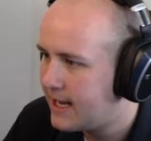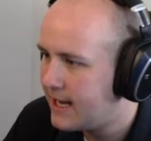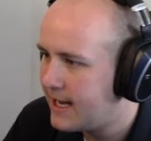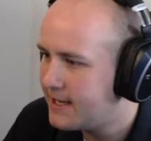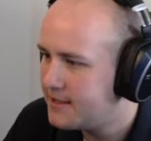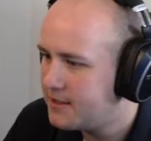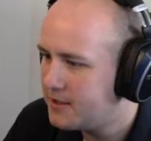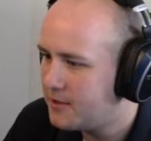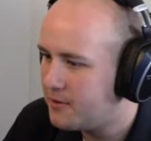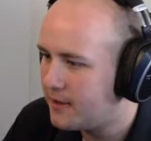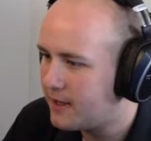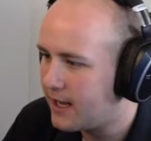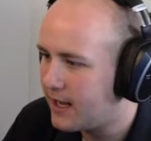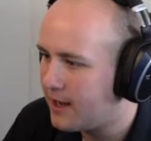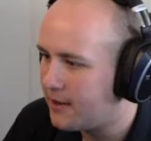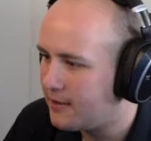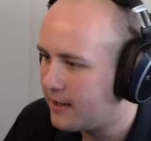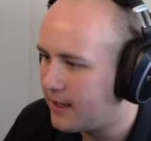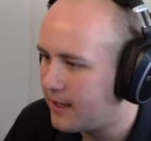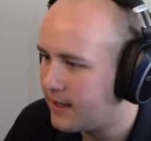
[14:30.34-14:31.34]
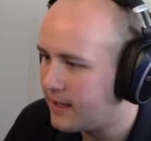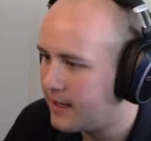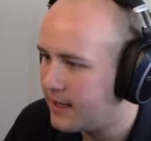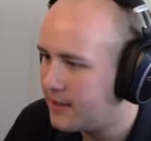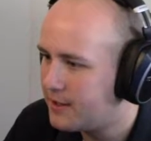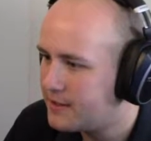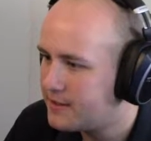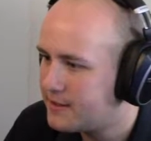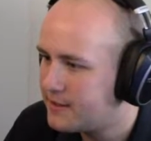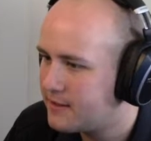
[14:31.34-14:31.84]
It is annoying how, it
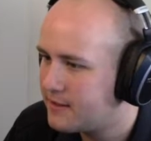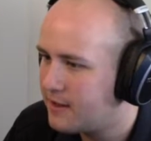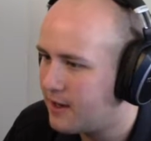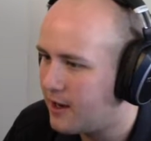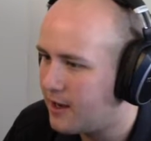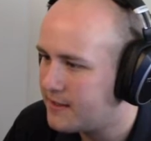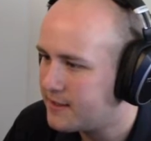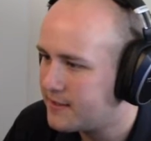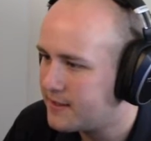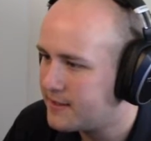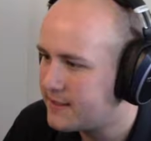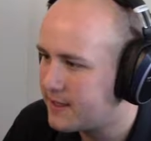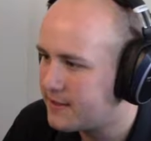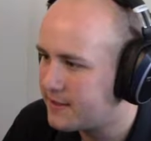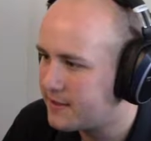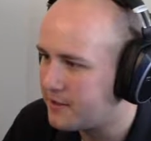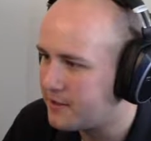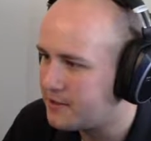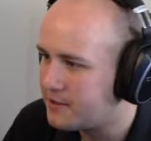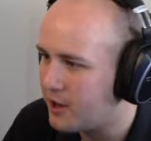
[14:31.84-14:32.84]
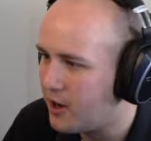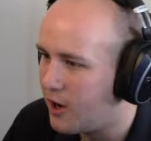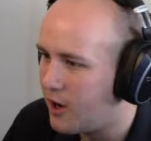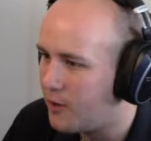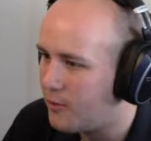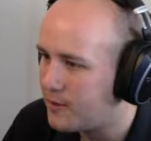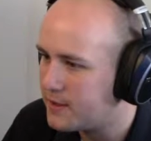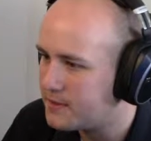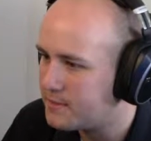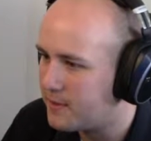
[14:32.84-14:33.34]
just constantly sounds like there's
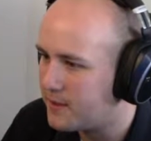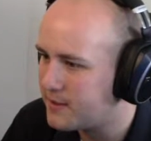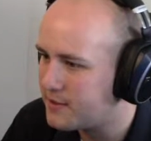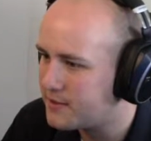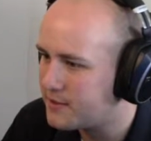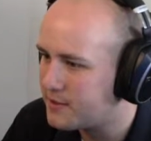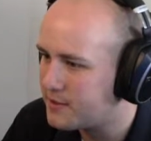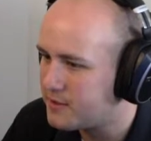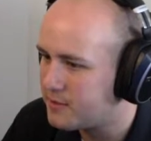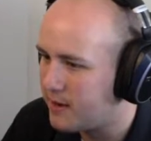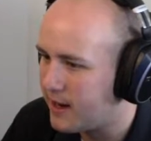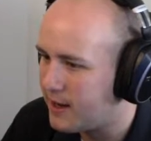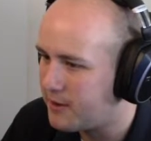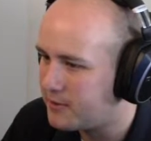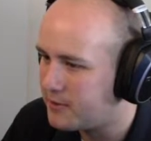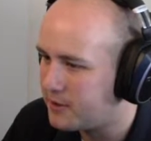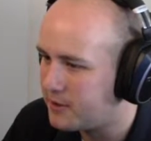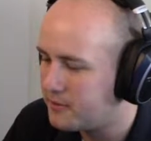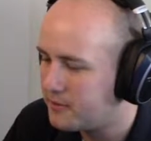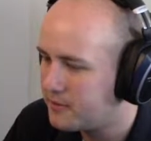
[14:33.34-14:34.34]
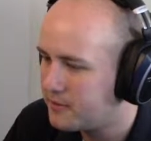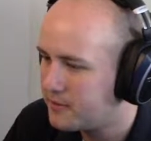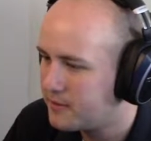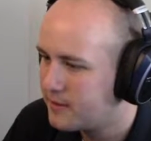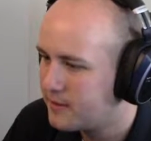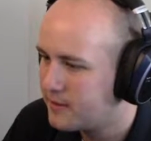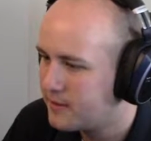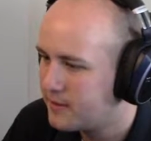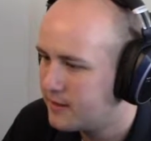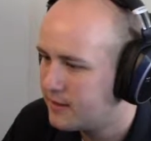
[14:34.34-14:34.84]
always monsters around.
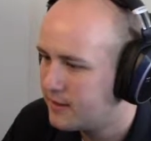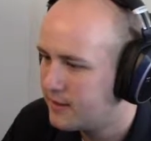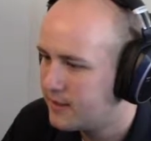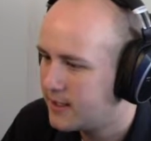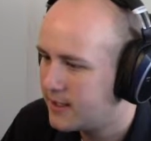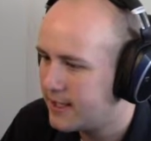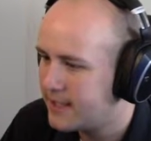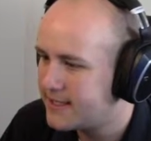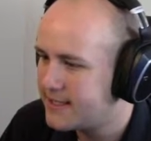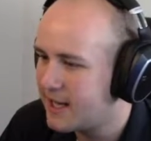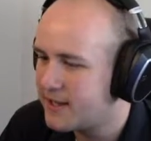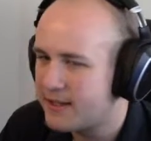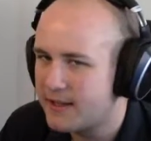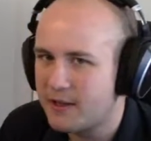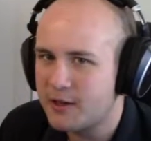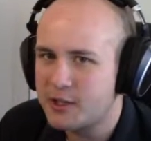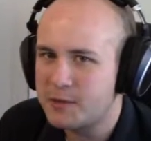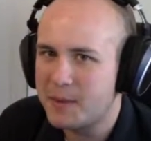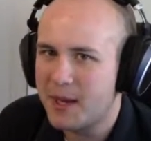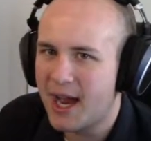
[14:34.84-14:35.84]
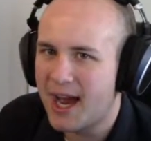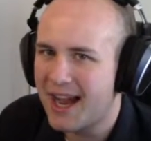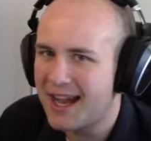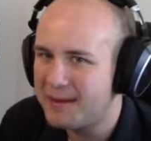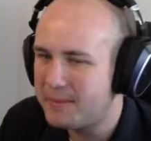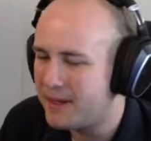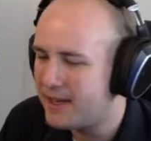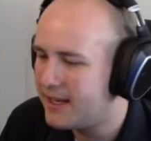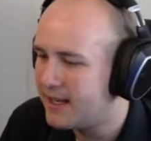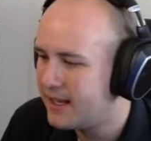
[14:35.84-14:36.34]
It sounds like it was
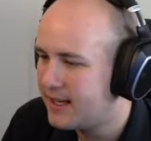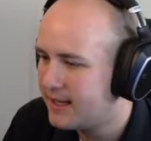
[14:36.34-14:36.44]
behind me.